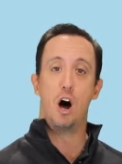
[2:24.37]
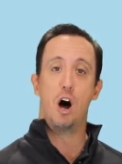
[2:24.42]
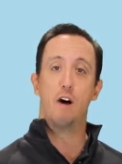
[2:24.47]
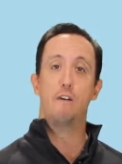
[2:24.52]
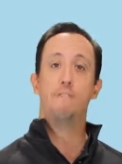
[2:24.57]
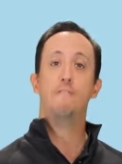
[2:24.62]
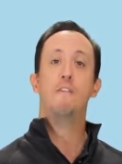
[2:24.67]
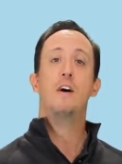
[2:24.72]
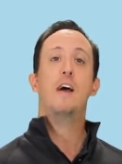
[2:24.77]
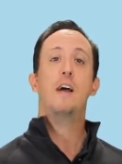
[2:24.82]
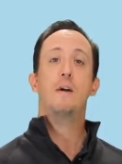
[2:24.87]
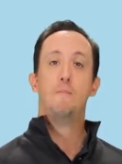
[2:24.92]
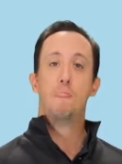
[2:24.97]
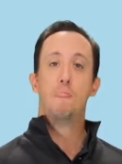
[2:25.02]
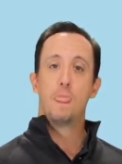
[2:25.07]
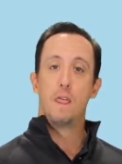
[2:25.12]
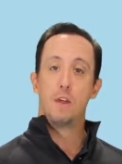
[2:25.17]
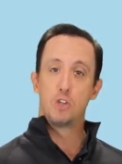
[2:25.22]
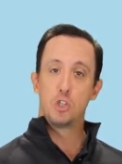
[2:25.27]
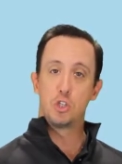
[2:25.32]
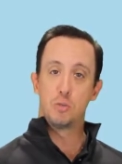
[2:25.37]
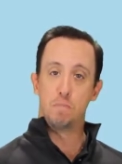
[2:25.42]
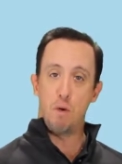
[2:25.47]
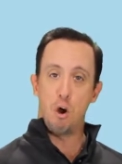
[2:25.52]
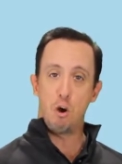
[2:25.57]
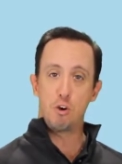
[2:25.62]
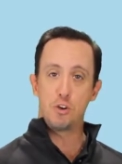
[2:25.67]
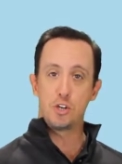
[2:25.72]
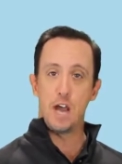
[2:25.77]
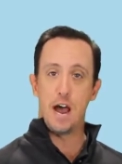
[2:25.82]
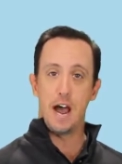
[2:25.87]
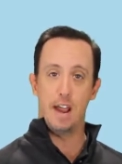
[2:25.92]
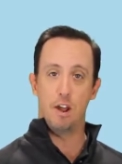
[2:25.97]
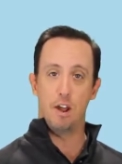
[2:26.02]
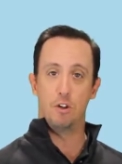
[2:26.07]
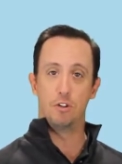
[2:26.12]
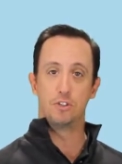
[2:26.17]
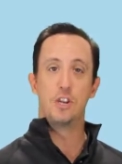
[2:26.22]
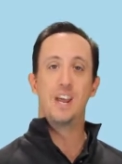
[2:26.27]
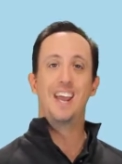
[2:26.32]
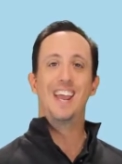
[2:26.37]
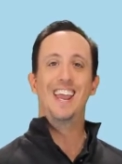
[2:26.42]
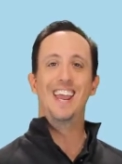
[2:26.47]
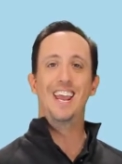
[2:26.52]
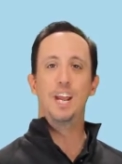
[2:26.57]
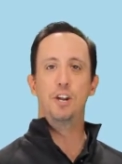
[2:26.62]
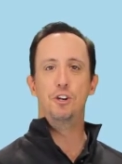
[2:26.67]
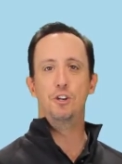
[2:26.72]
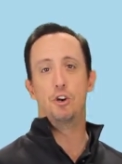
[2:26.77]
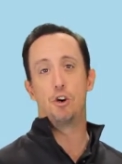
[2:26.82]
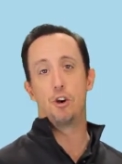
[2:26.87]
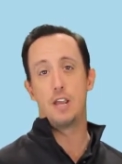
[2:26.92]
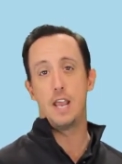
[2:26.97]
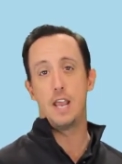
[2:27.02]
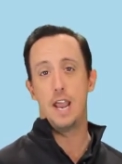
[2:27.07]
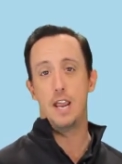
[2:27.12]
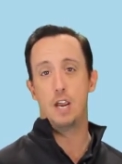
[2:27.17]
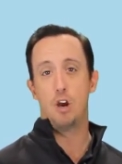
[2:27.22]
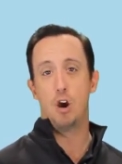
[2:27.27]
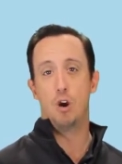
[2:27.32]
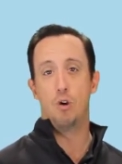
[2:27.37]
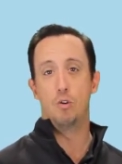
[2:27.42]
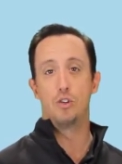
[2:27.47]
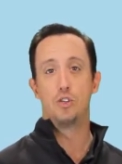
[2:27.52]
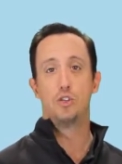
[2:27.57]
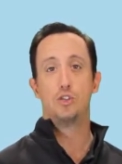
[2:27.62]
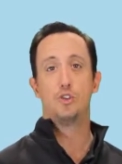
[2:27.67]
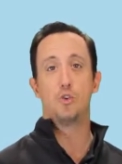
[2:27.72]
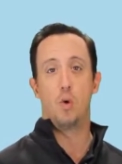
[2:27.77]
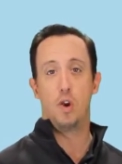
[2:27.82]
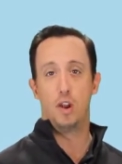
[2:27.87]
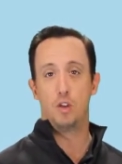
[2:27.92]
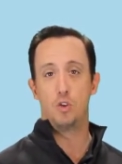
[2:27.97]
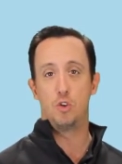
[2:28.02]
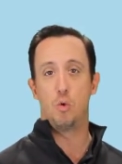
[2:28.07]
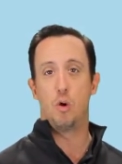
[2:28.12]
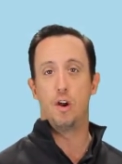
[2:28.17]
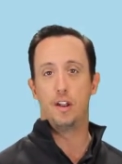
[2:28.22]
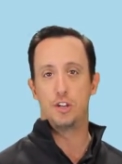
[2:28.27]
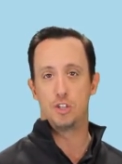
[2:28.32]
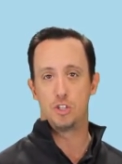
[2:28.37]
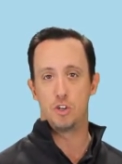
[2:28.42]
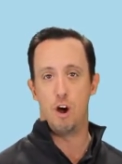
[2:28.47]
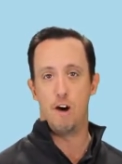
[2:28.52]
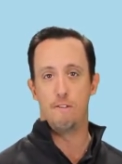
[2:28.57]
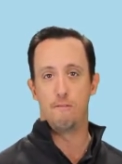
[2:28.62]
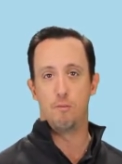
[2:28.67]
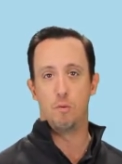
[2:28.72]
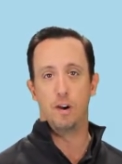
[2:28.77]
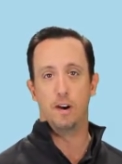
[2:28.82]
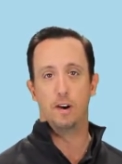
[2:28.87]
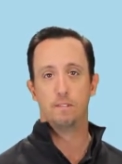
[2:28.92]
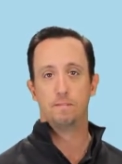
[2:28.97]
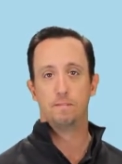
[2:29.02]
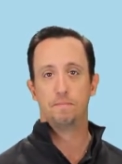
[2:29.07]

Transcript: of Smart Tiles in your K-Coach 2020 software.